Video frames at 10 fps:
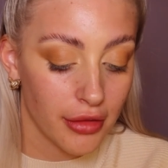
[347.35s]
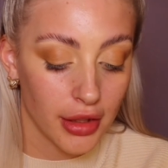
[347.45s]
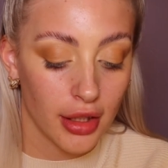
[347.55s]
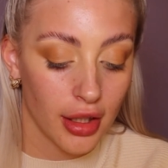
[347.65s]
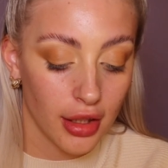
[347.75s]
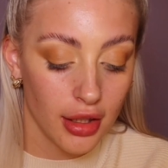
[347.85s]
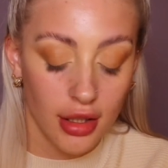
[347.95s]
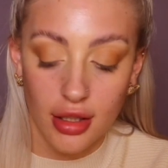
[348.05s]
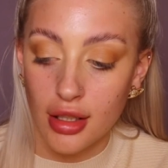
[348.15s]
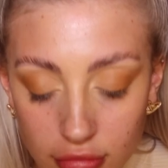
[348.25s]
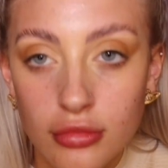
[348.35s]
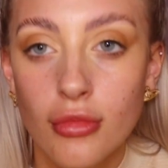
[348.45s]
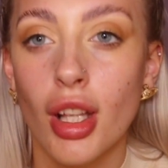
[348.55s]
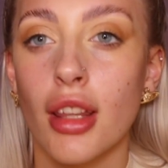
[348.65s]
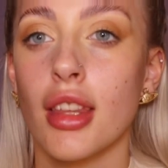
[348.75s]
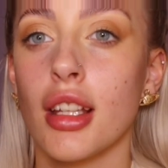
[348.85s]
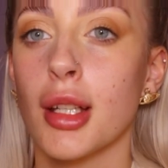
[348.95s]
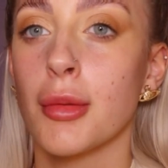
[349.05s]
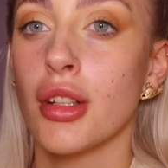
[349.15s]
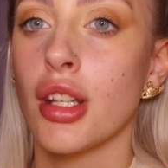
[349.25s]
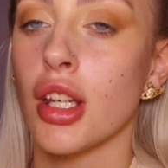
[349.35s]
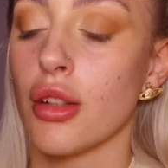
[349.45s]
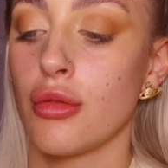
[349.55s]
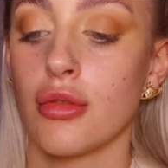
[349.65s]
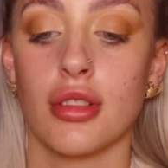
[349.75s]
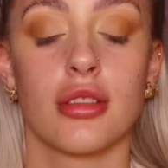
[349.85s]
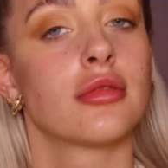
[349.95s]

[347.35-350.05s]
Fenty. I think I'm going to use...